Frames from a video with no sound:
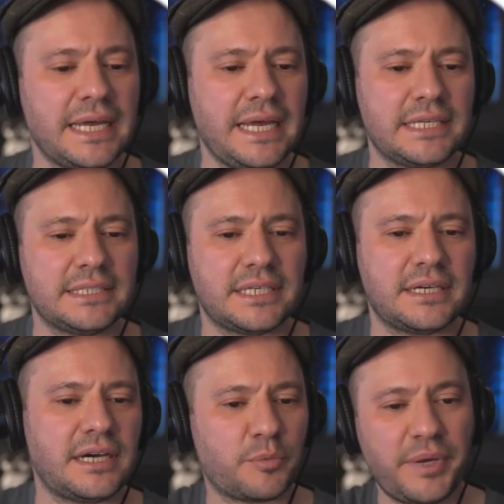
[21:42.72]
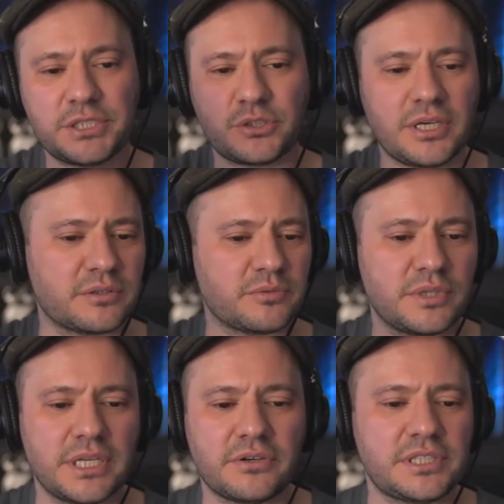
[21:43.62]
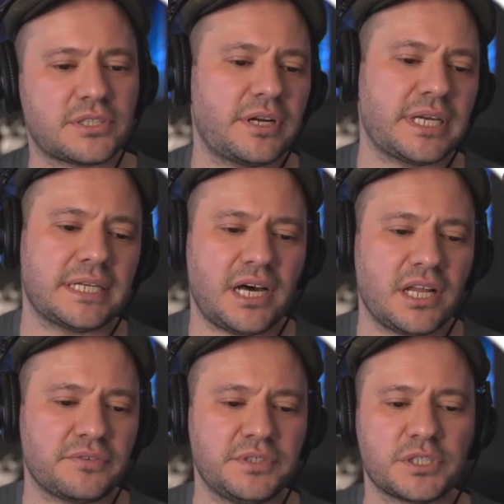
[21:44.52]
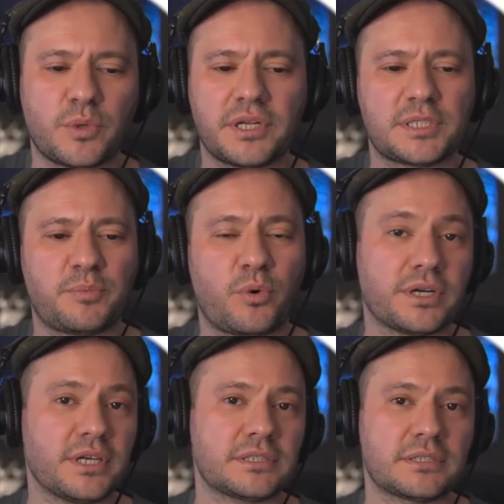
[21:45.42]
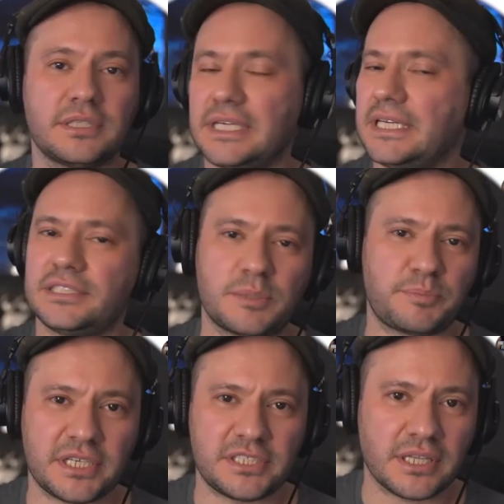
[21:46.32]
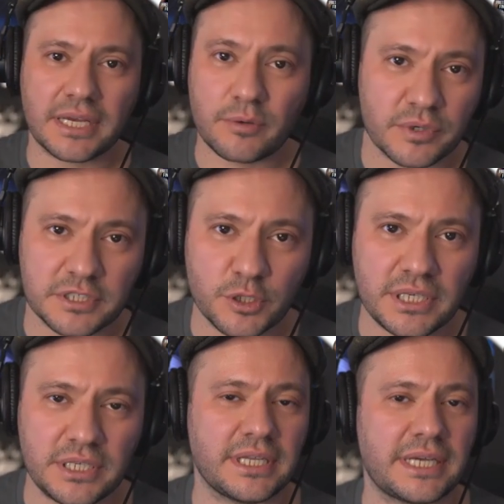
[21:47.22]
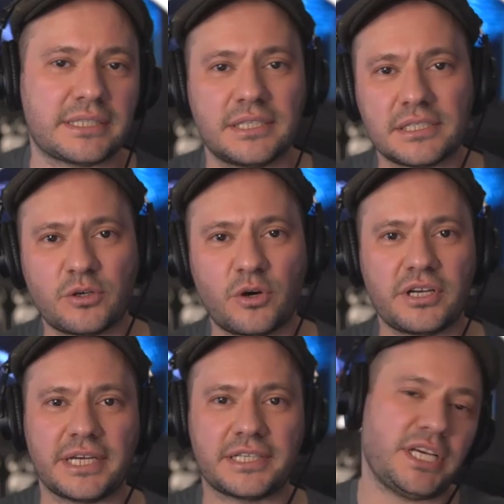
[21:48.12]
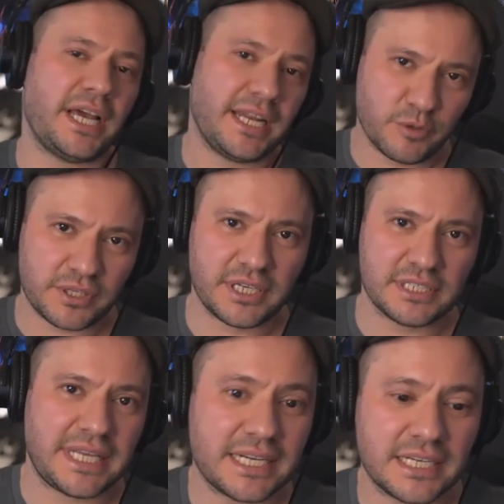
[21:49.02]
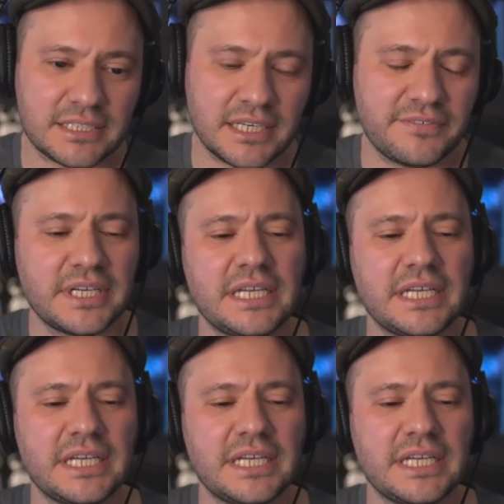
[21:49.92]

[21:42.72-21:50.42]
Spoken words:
And our Patreon, literally starting at $1 if you just want to support us, just because you like what we're doing, you like the Discord, you like chatting with us, that kind of stuff.